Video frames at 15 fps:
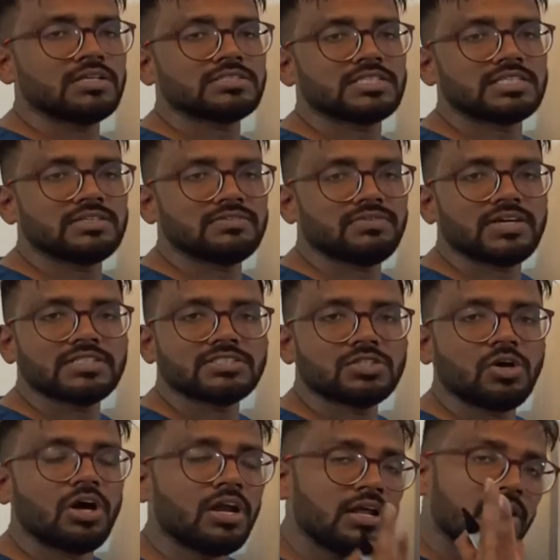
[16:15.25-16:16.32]
Signifies
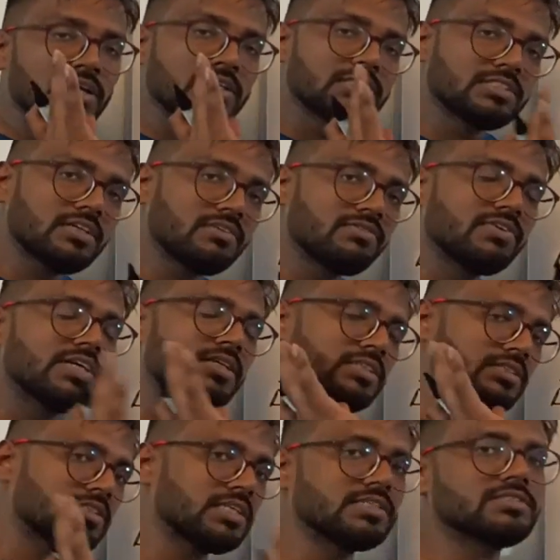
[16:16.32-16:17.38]
your
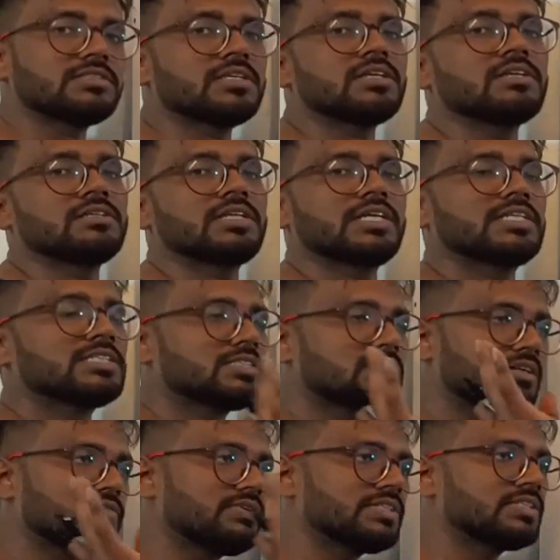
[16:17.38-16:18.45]
surface tension. That is
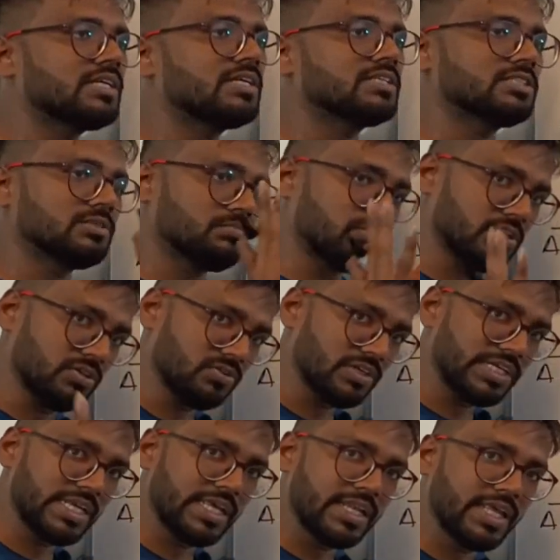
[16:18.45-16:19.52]
surface energy per
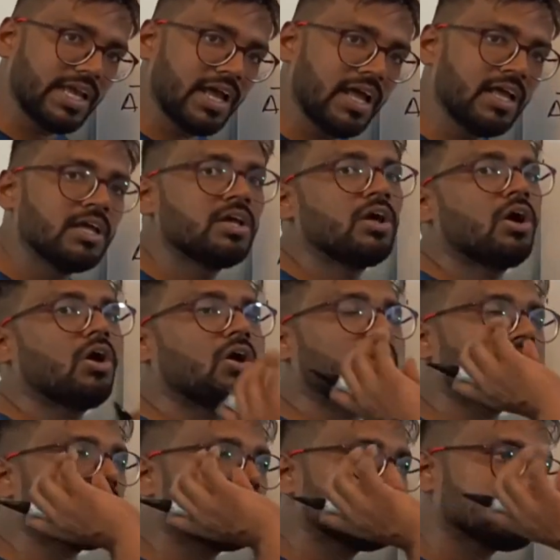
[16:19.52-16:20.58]
unit area
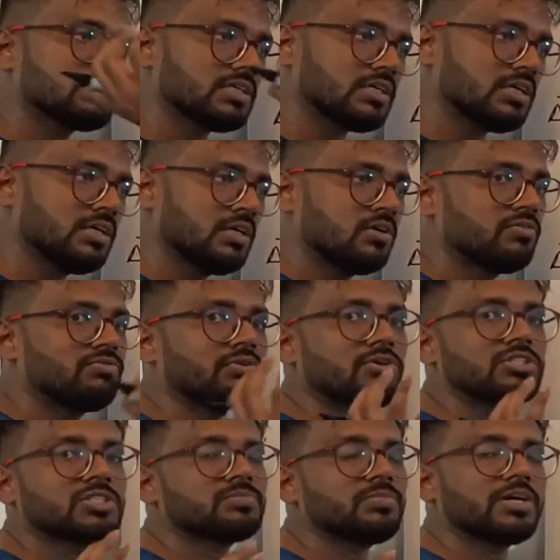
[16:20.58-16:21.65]
or the
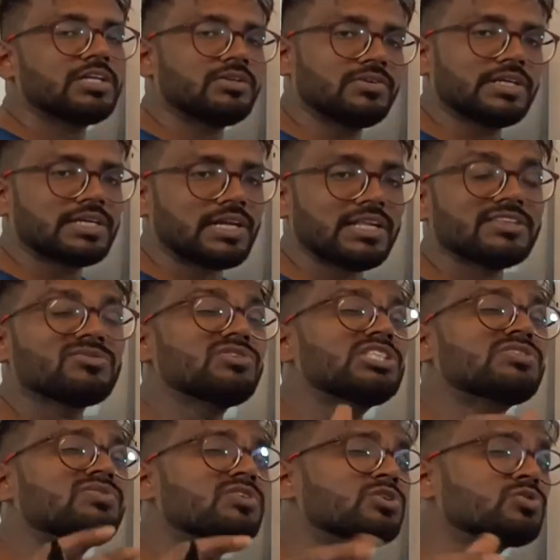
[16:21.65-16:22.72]
force per unit length. Which
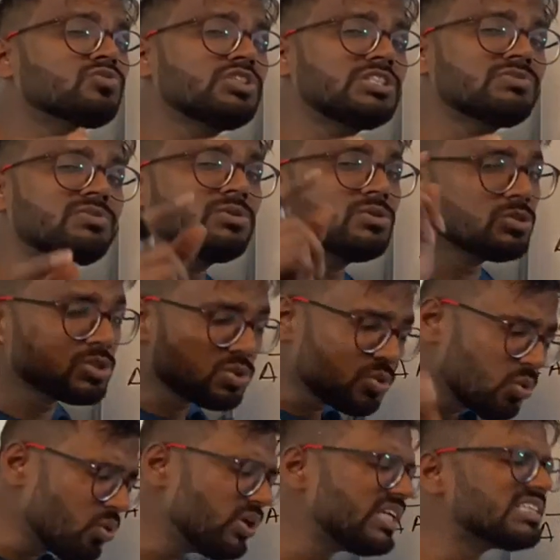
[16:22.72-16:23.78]
force? Which force?
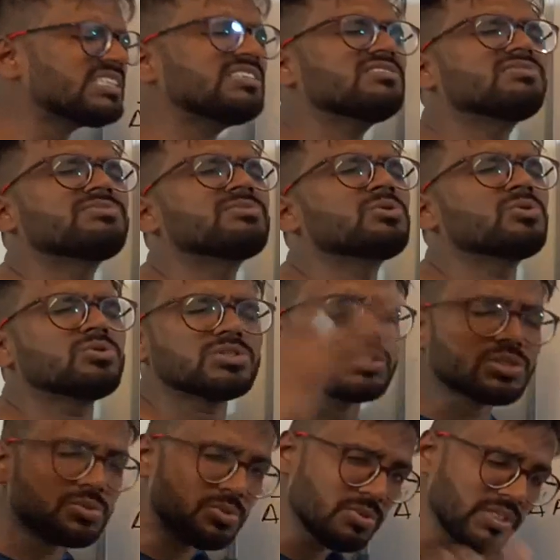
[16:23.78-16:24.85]
Cohesive force.
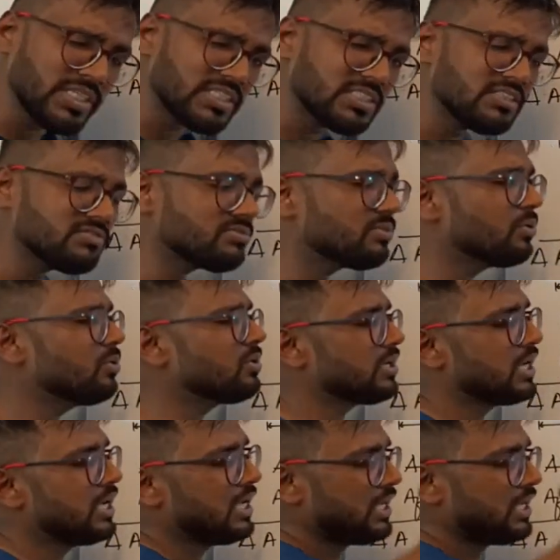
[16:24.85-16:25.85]
Cohesive force.